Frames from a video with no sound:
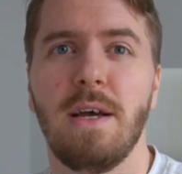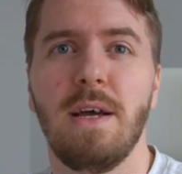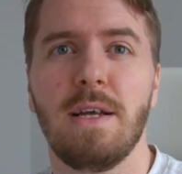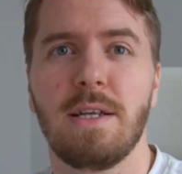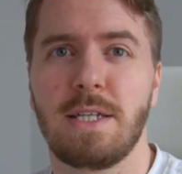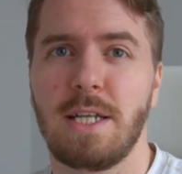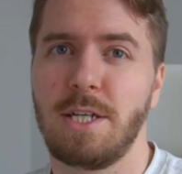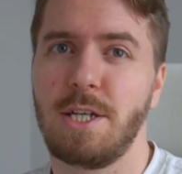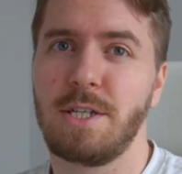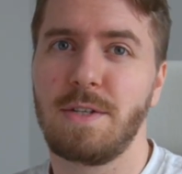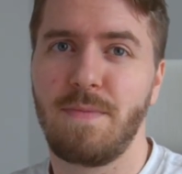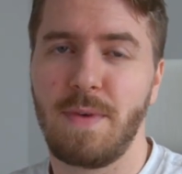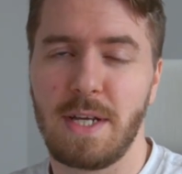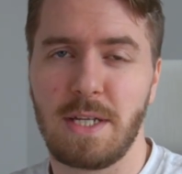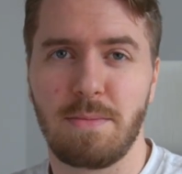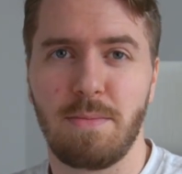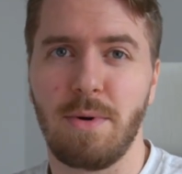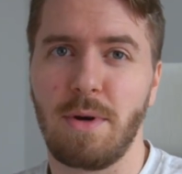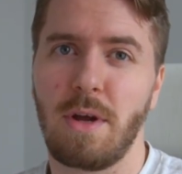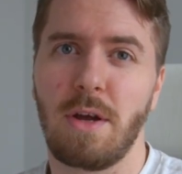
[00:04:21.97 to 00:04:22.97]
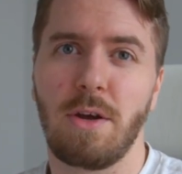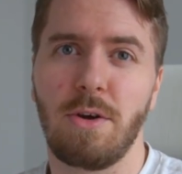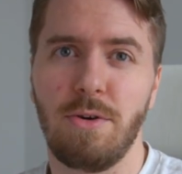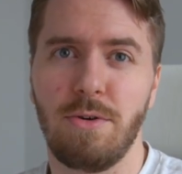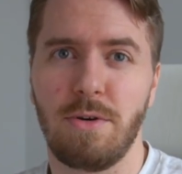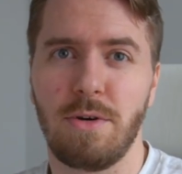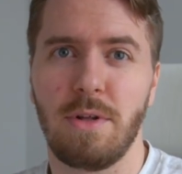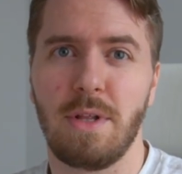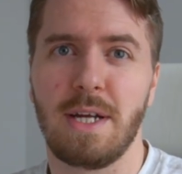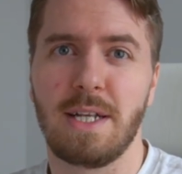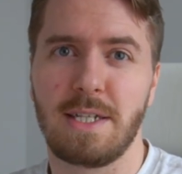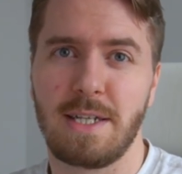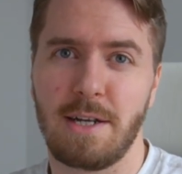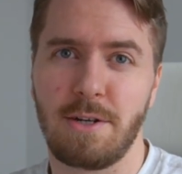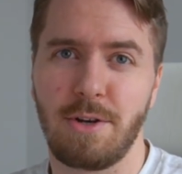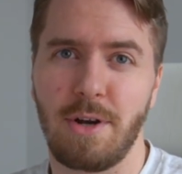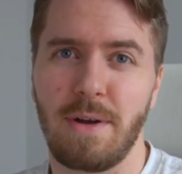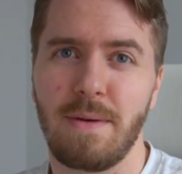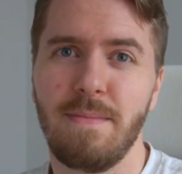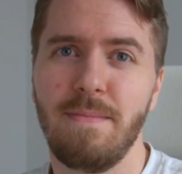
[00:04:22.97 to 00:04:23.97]
such as Facebook, Google,
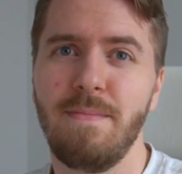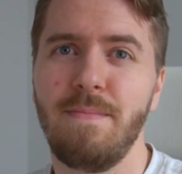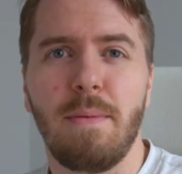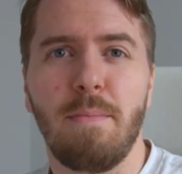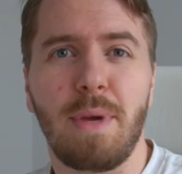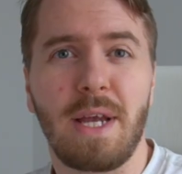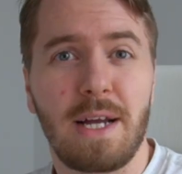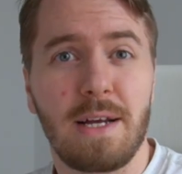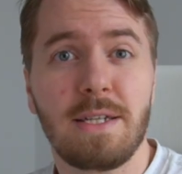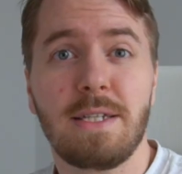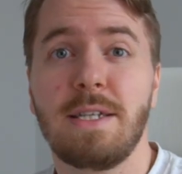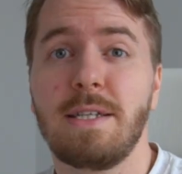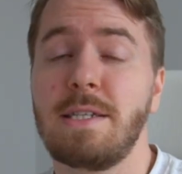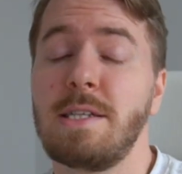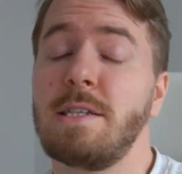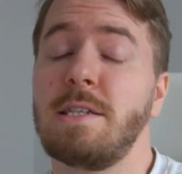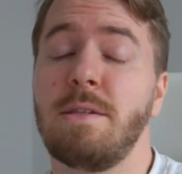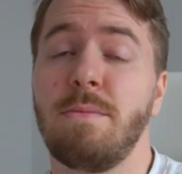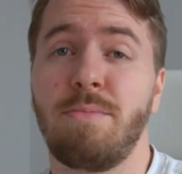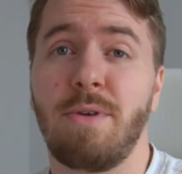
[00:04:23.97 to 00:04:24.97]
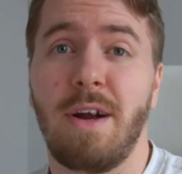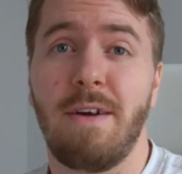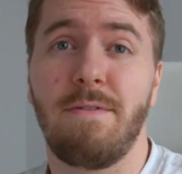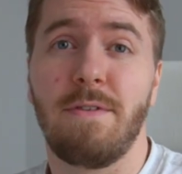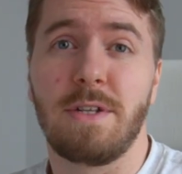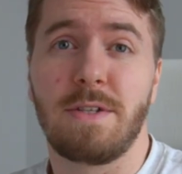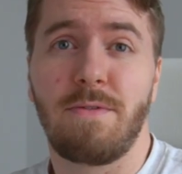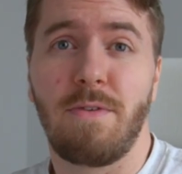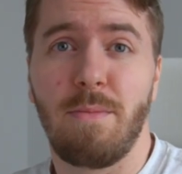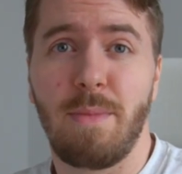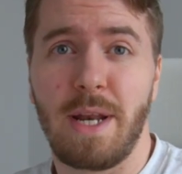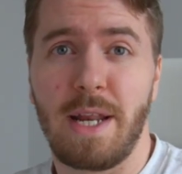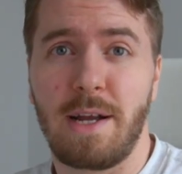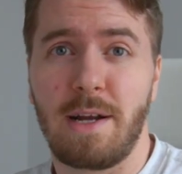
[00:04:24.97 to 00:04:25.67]
etc. Because this is the preference for many